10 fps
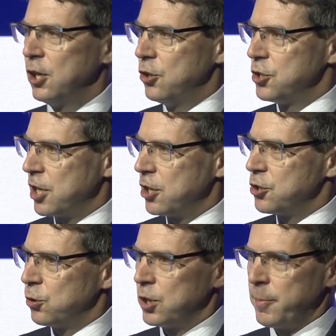who's going to
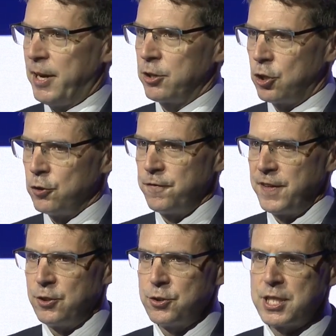talk about
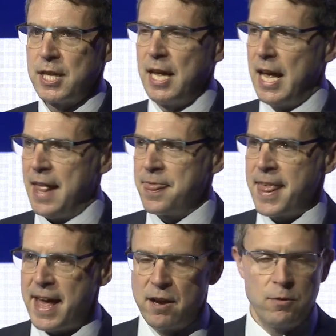Goldfields and
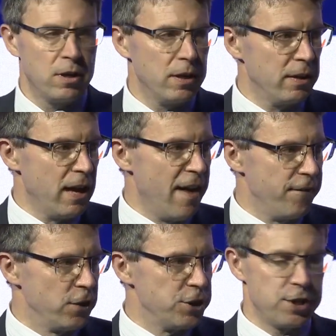their
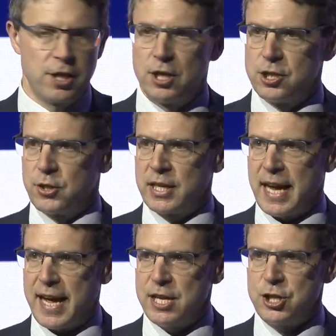efforts to
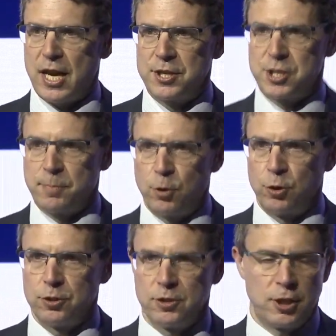engage and
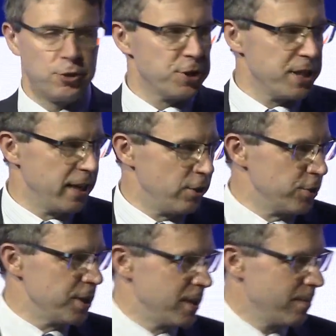support local
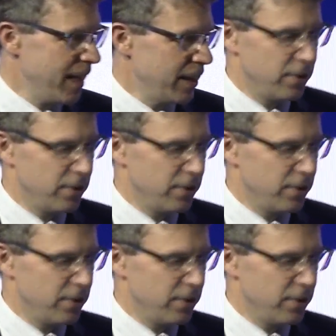stakeholders. Thank